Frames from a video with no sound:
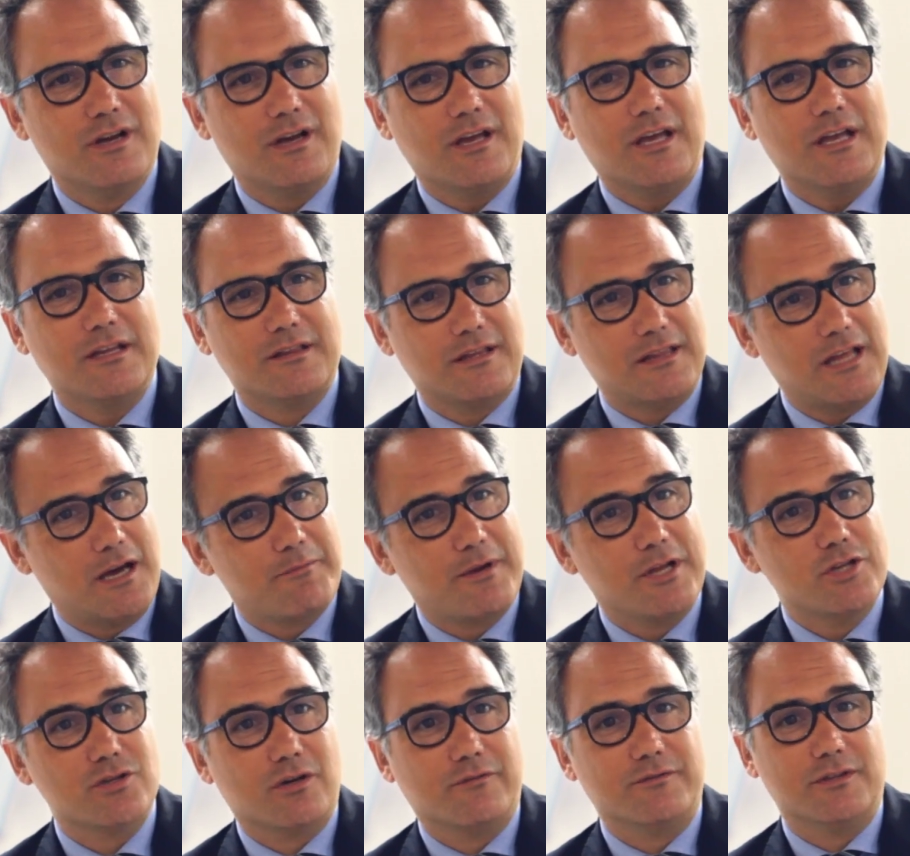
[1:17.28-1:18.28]
heat
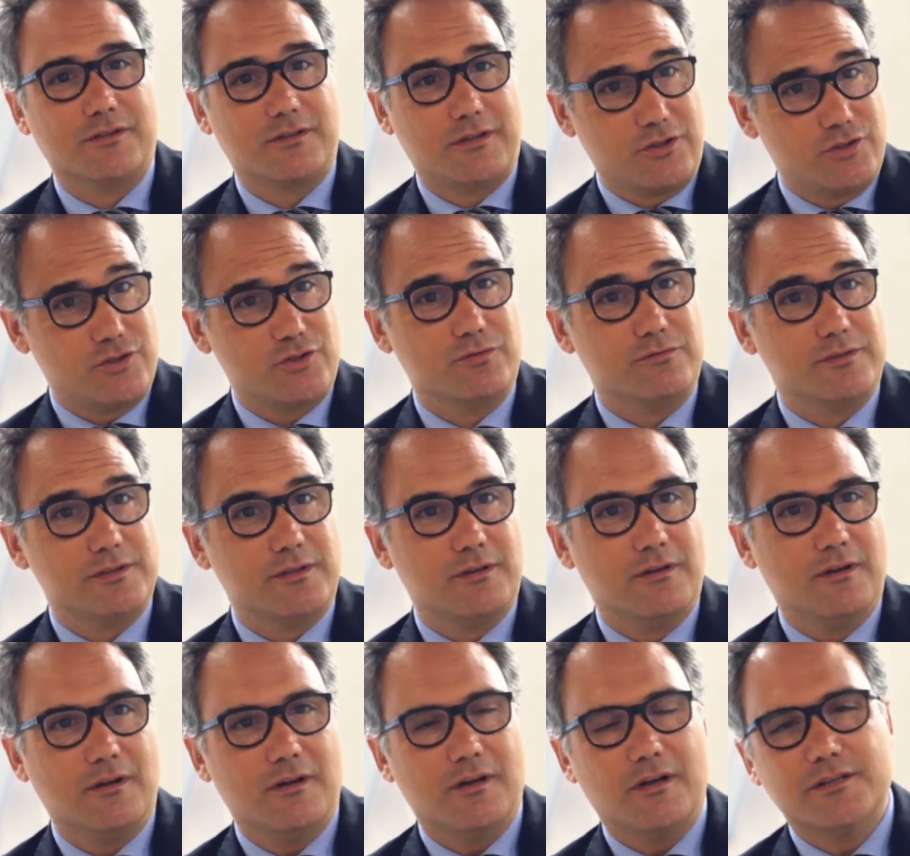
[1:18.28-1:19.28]
damage of the tissues.
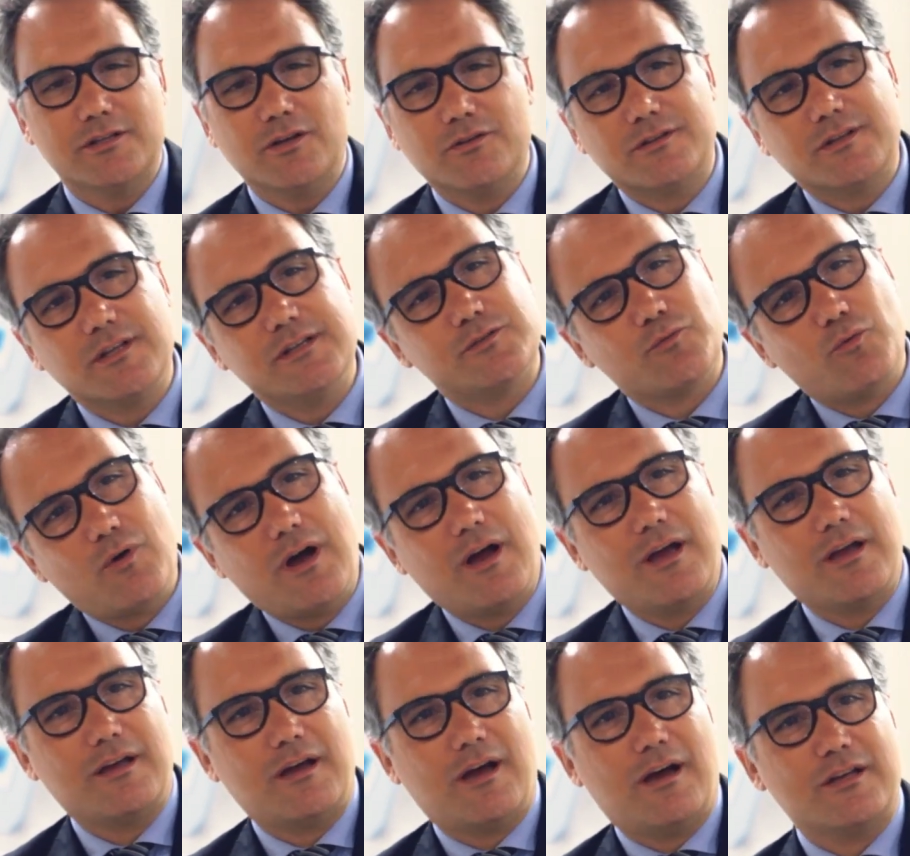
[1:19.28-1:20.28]
So it is
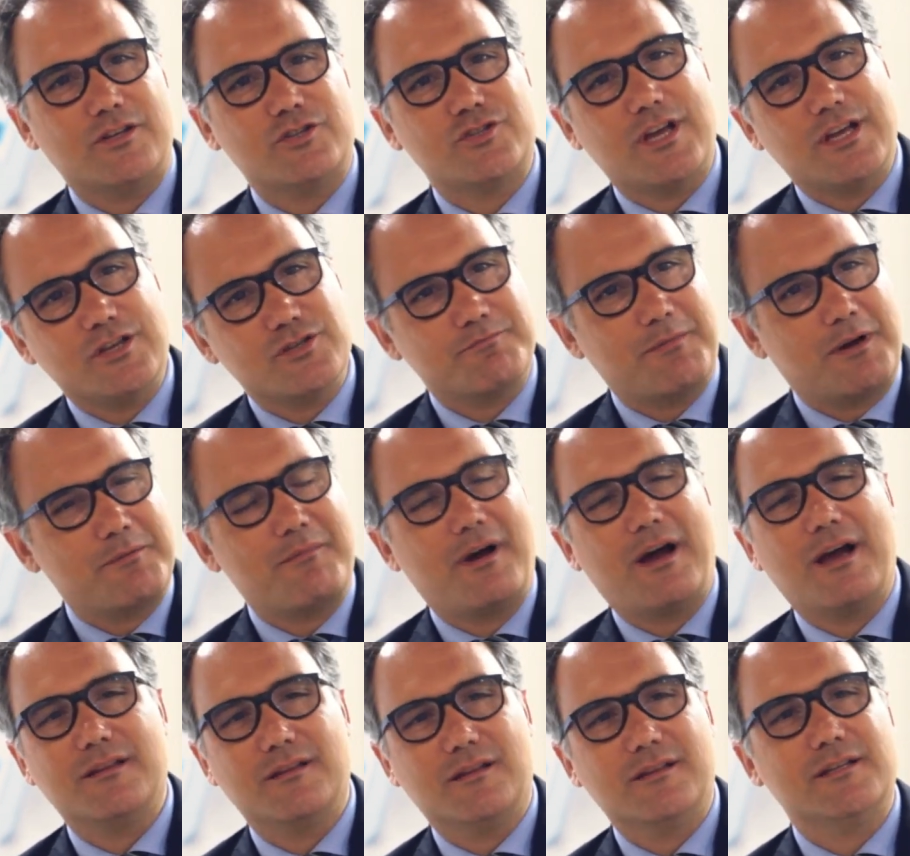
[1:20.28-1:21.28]
why I changed my
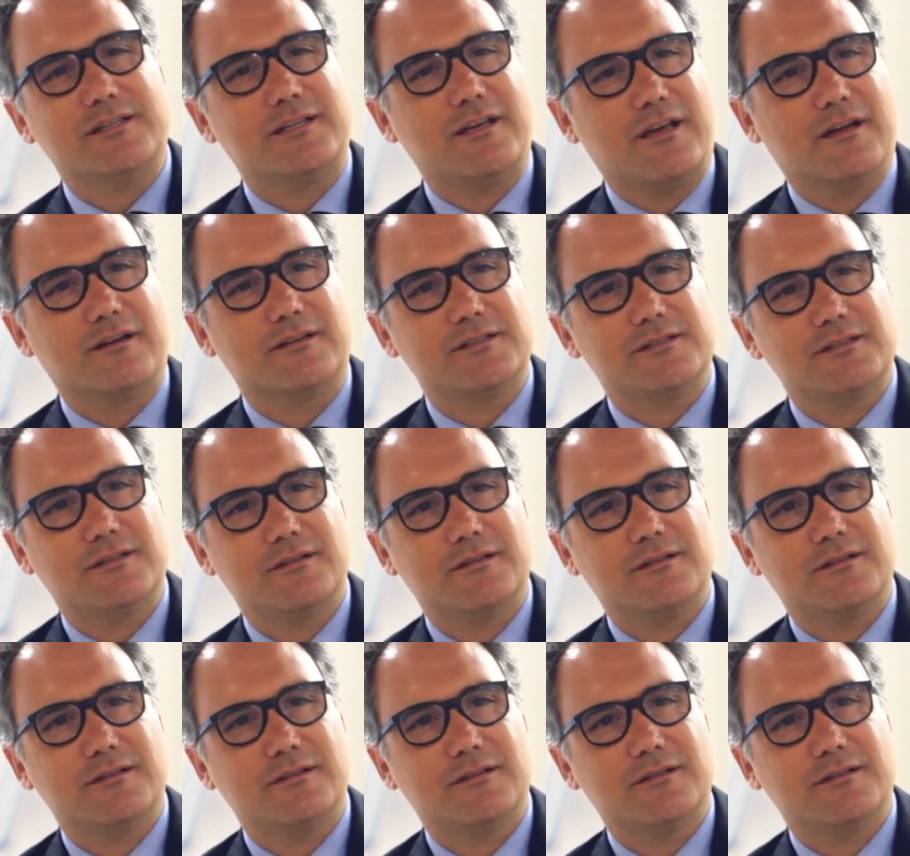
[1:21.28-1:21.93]
mind in these years.